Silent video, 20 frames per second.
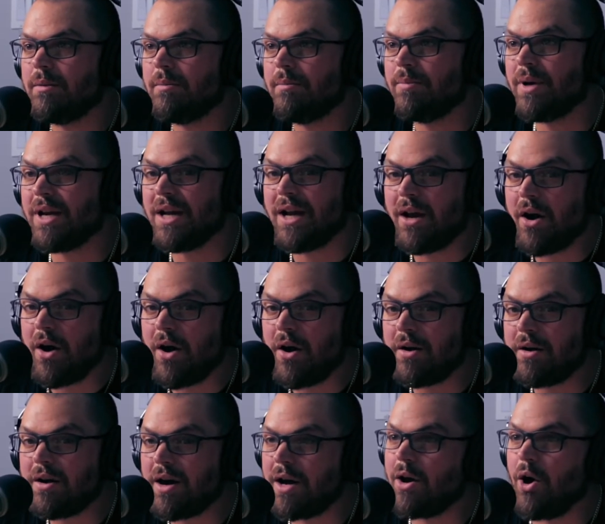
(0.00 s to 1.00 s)
but
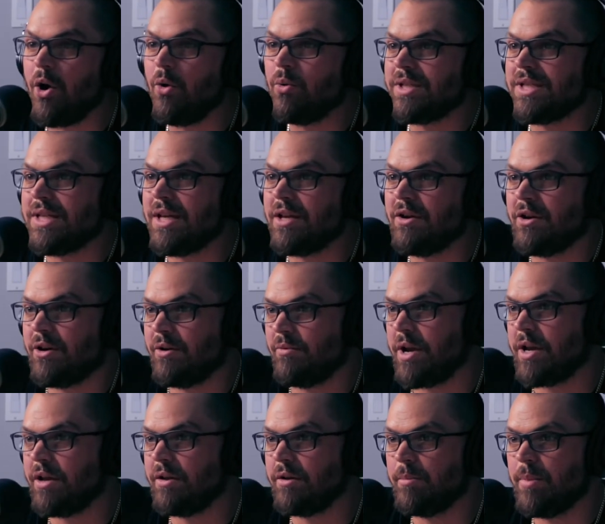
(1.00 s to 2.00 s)
I always did on a
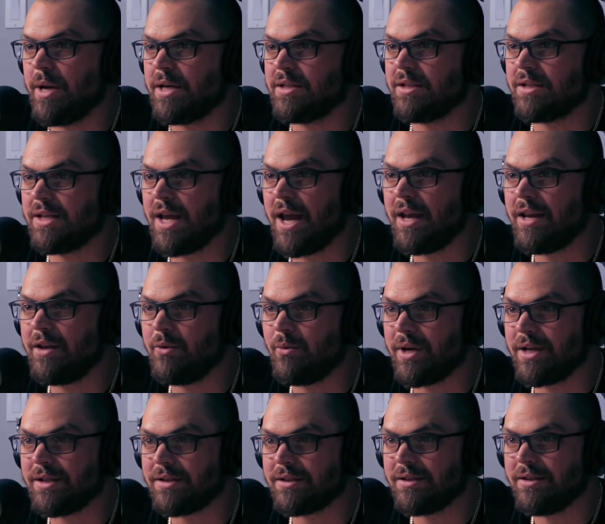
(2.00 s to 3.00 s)
regular basis
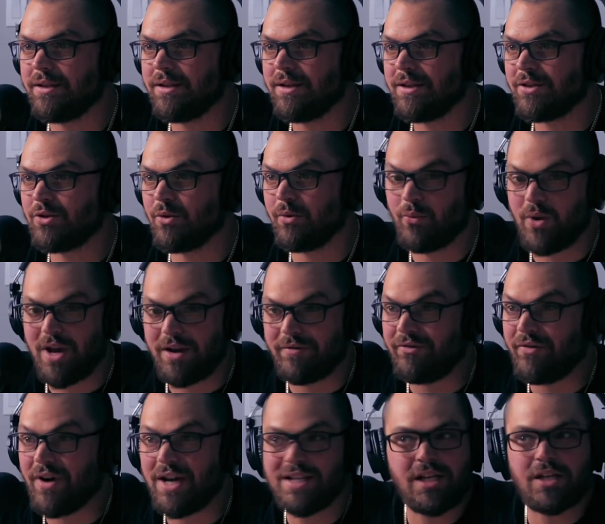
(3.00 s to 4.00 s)
anyways. So if we had
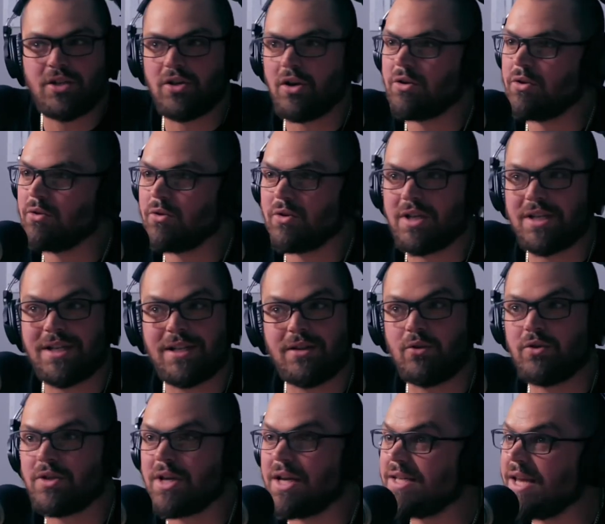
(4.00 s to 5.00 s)
fights, I talked to
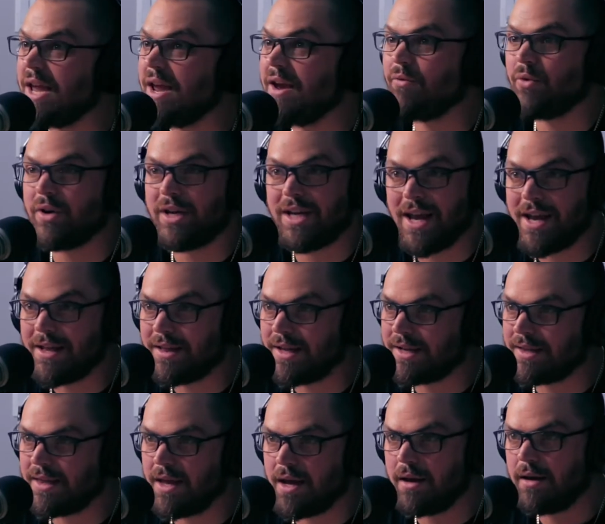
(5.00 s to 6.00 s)
those guys every day
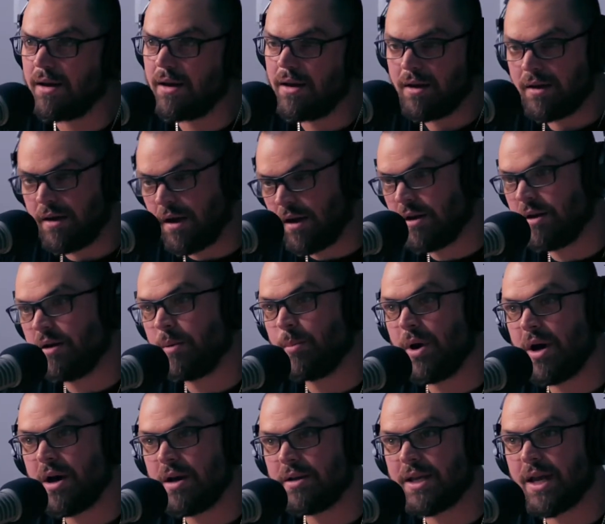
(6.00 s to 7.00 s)
like that, not on a
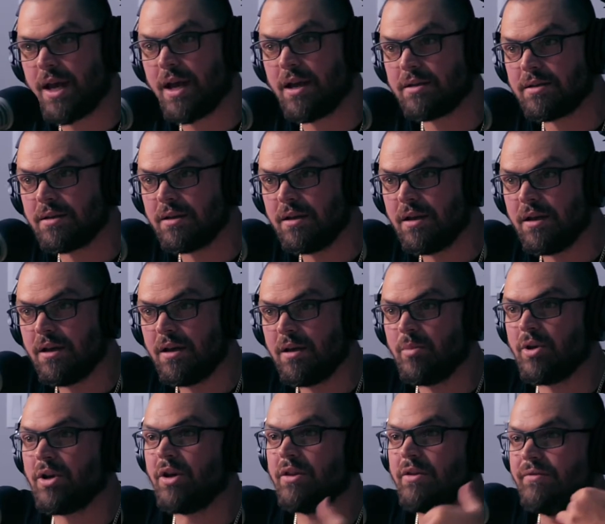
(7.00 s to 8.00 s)
podcast,
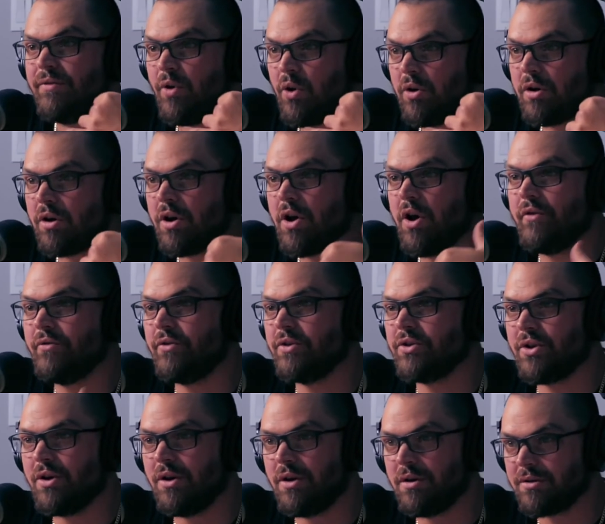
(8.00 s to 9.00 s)
but on the phone, on conference
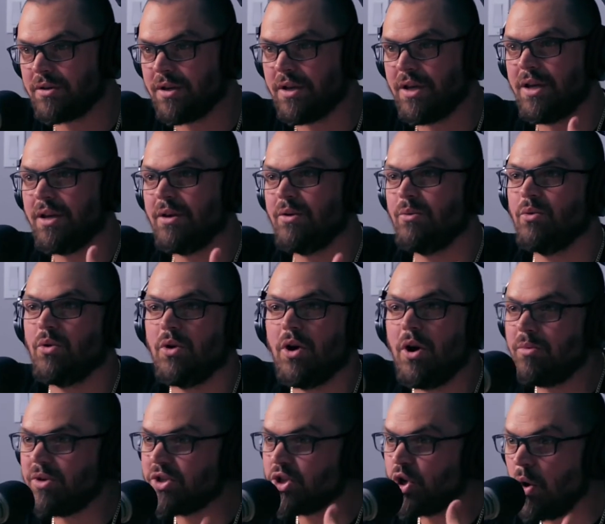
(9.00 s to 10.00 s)
calls. We're
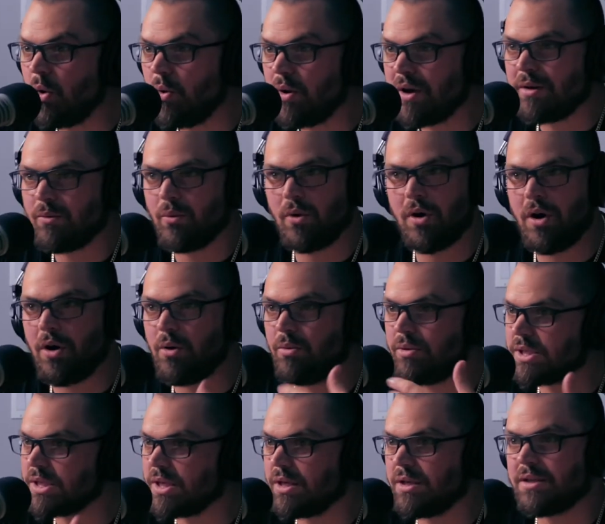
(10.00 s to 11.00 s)
always going. We're
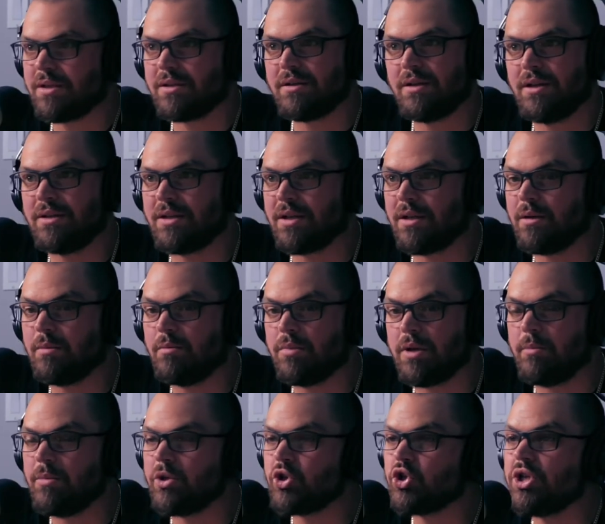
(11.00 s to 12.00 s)
always,
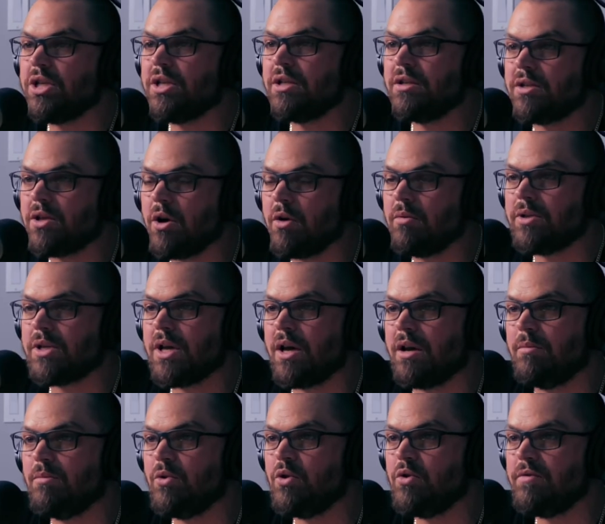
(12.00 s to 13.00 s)
the machine has always got
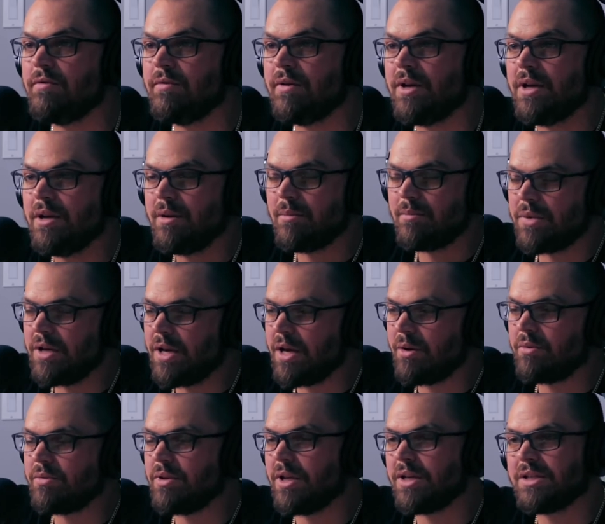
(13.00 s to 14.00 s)
to move. But now
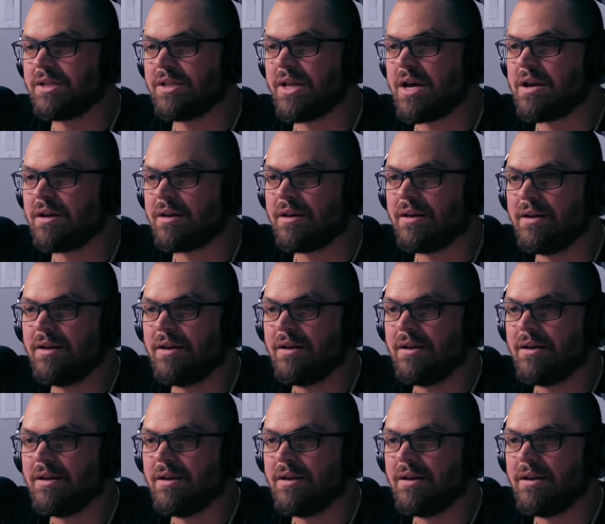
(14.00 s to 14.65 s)
we're like stuck.